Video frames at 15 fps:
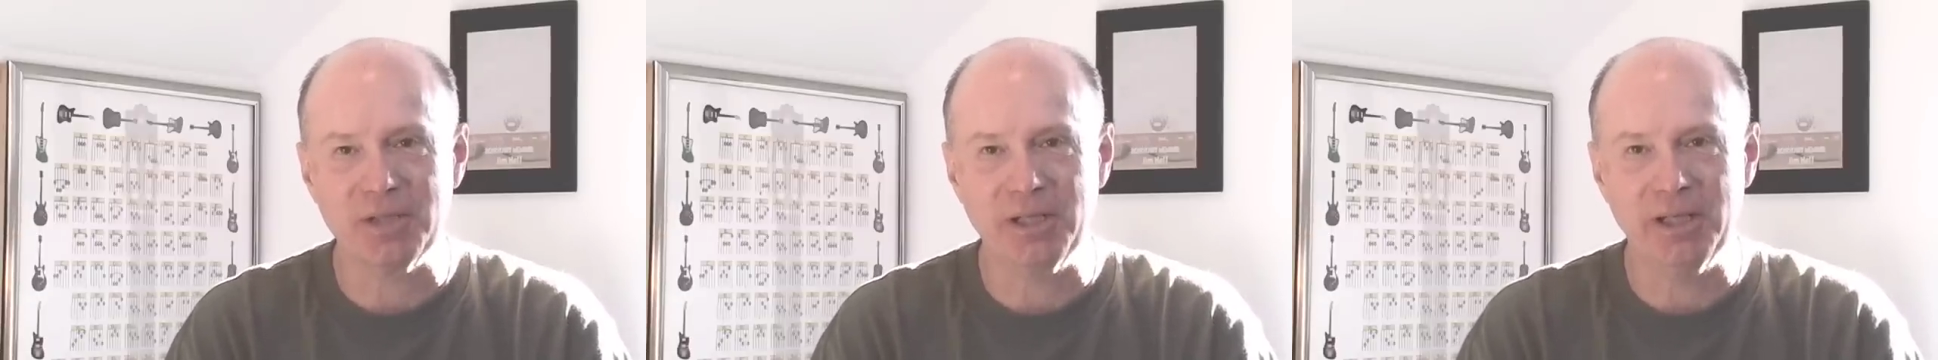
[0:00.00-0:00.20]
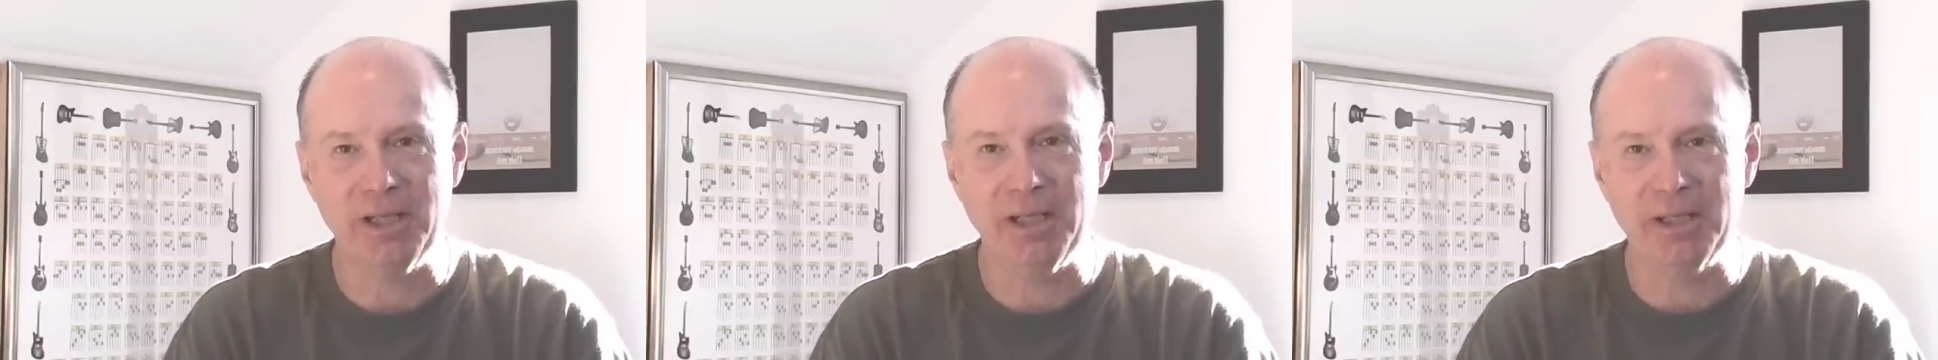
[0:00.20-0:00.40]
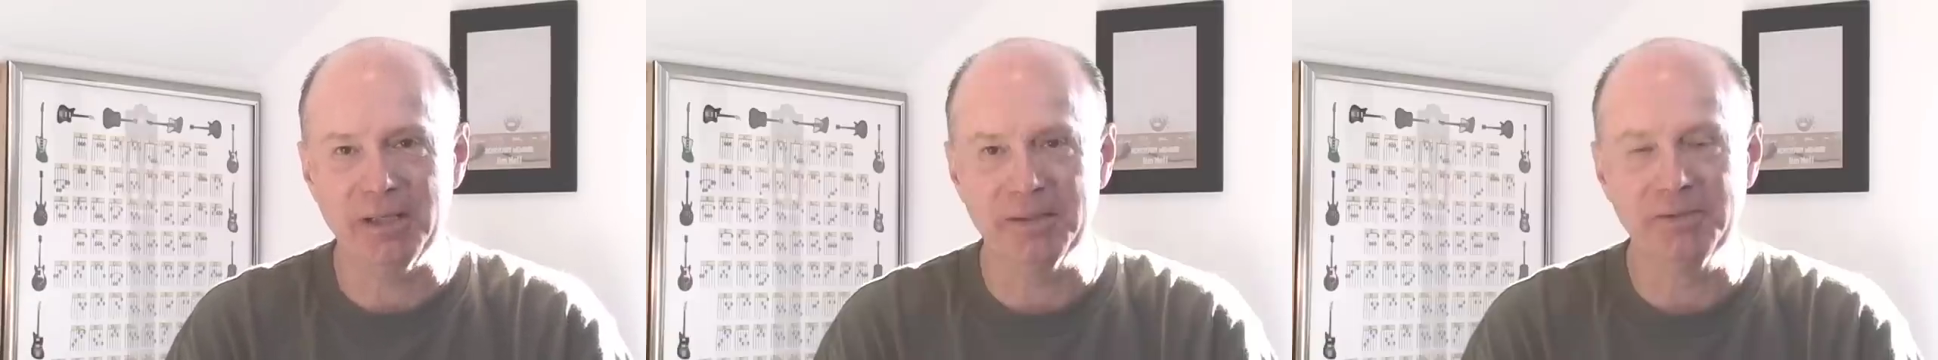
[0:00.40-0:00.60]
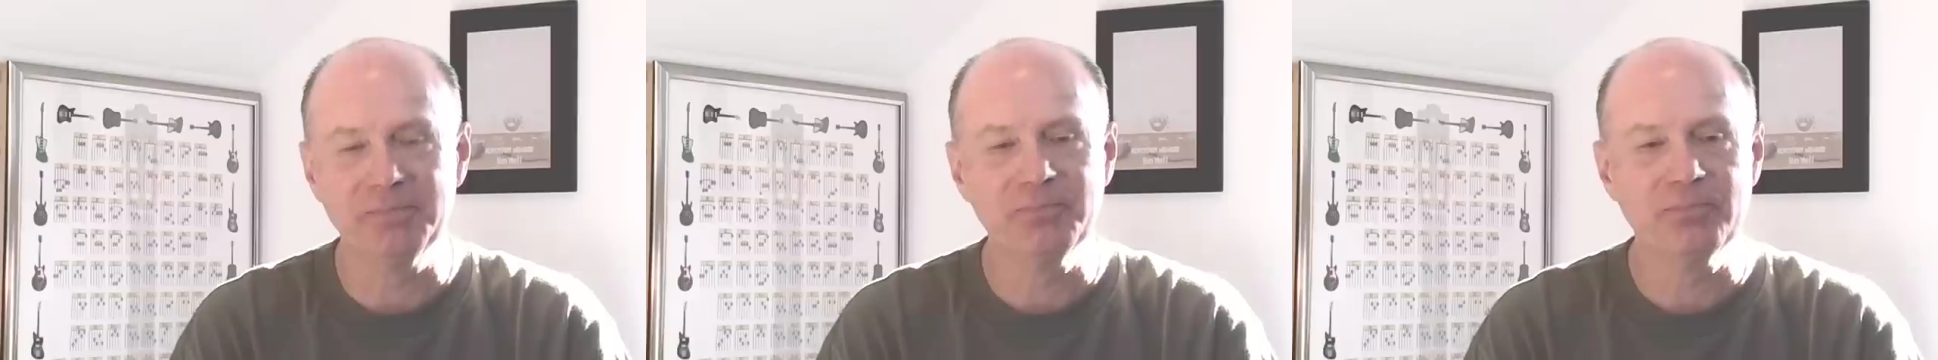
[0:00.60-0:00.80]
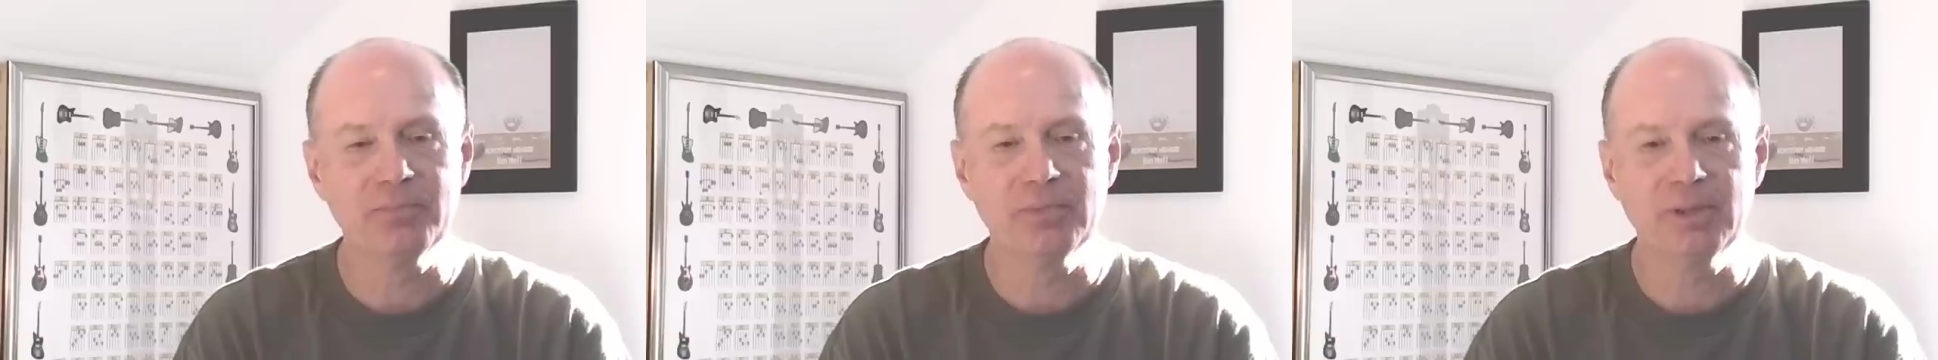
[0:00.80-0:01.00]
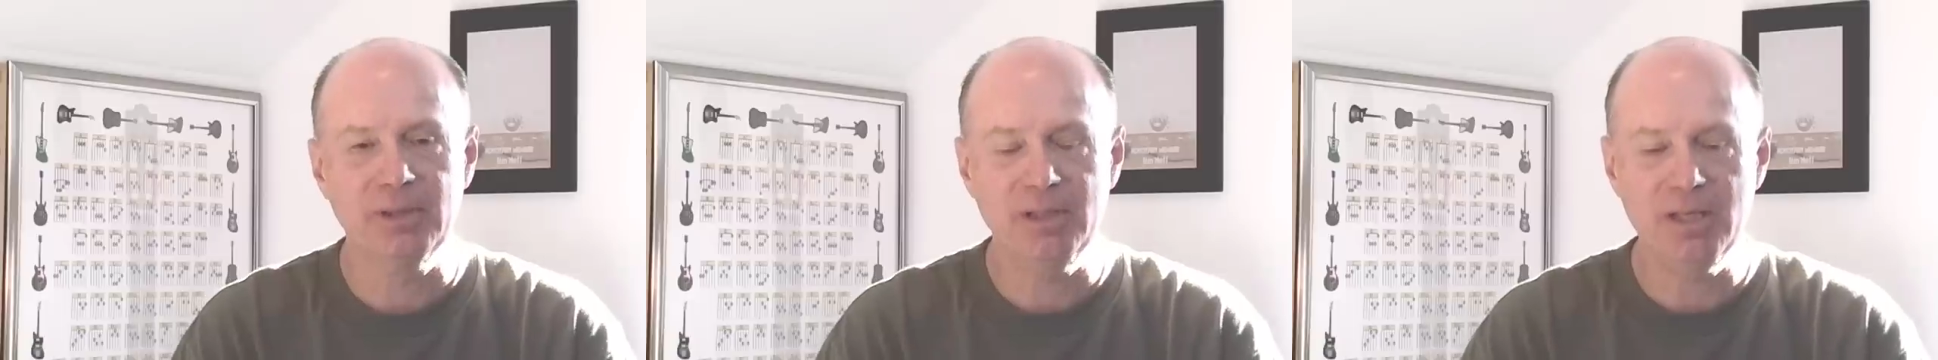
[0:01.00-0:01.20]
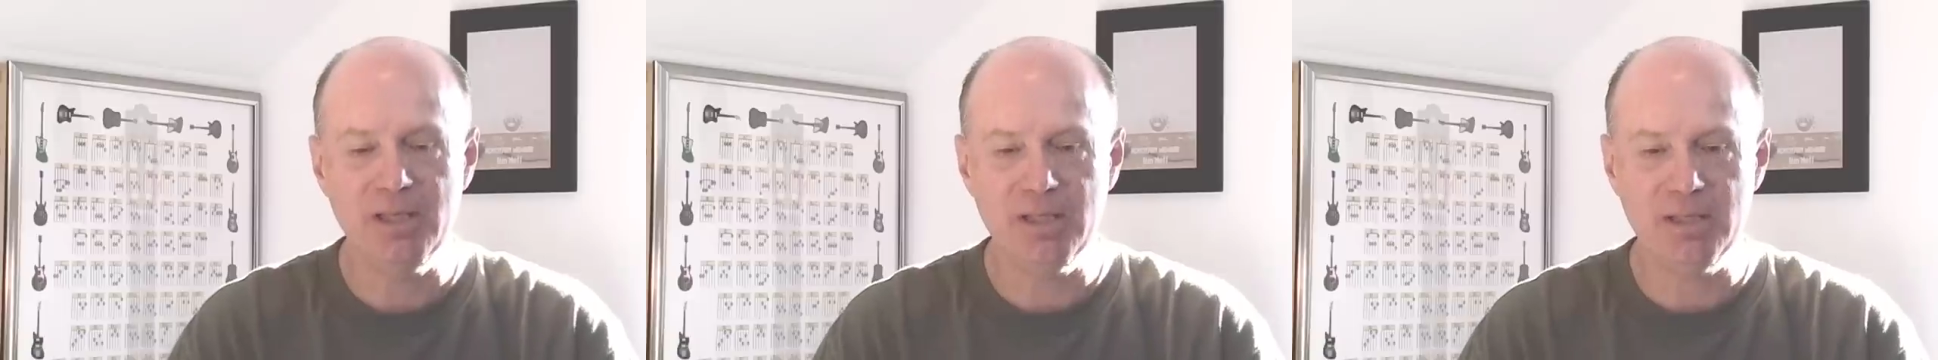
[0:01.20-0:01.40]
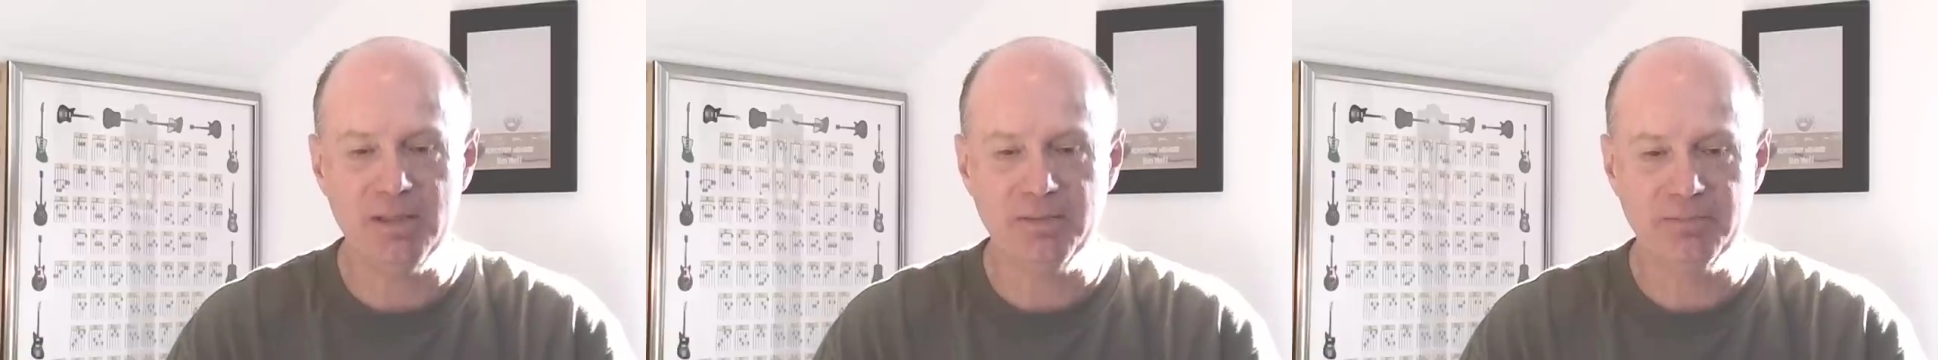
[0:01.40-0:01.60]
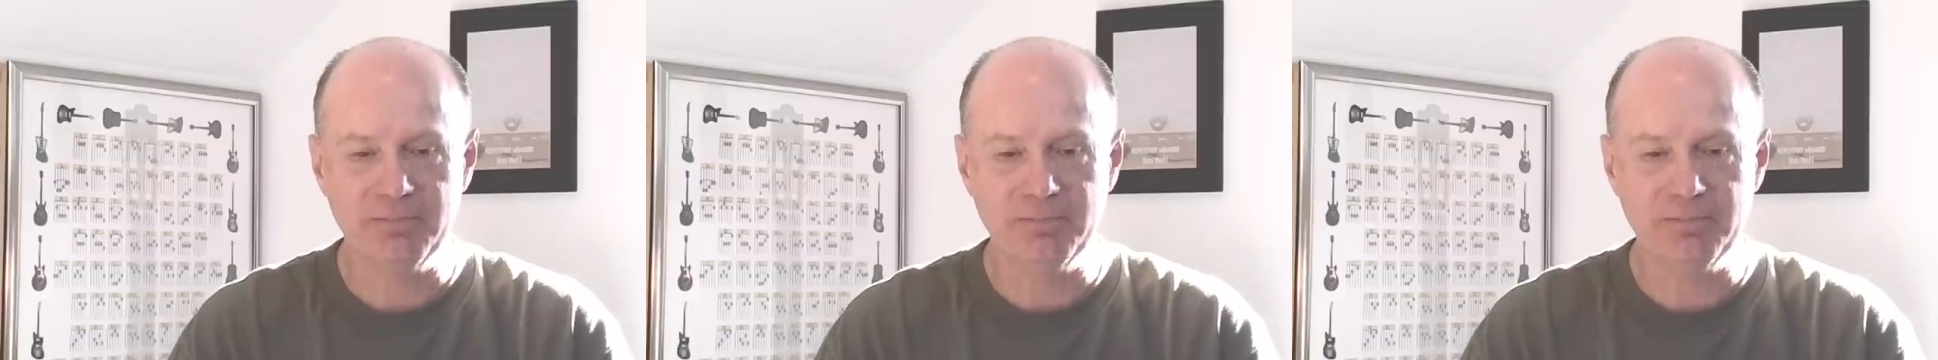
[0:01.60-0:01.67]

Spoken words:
and he